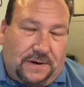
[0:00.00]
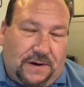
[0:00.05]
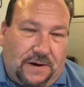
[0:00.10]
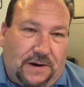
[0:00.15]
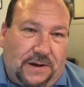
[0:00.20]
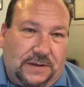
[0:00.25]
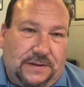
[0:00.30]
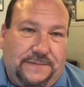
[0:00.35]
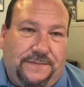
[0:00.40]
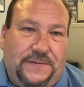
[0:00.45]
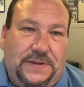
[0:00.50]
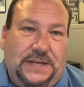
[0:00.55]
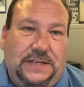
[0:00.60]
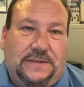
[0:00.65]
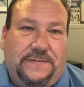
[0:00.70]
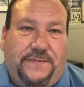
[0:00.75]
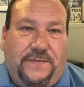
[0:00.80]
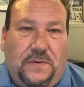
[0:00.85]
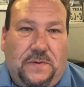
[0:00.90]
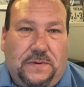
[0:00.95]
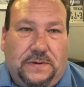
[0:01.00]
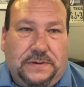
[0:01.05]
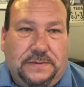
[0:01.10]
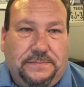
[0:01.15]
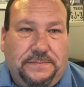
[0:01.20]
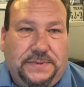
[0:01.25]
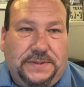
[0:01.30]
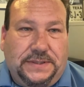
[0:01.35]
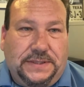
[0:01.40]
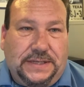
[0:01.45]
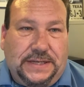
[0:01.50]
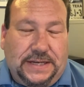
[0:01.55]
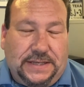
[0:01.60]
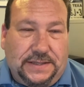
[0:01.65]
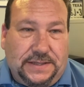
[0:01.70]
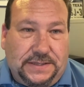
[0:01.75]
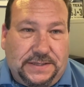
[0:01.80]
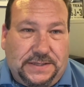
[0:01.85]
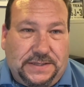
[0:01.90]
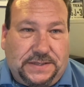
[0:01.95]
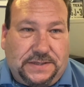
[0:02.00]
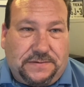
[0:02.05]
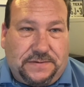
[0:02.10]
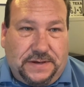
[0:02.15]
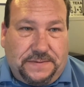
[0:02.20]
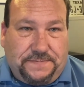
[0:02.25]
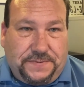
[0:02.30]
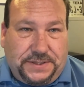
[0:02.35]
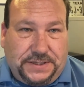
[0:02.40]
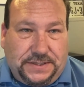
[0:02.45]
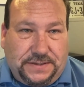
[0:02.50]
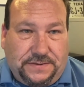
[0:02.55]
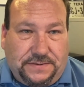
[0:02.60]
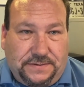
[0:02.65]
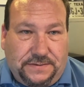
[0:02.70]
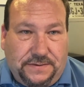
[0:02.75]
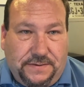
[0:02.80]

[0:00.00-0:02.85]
all of these forms in the description.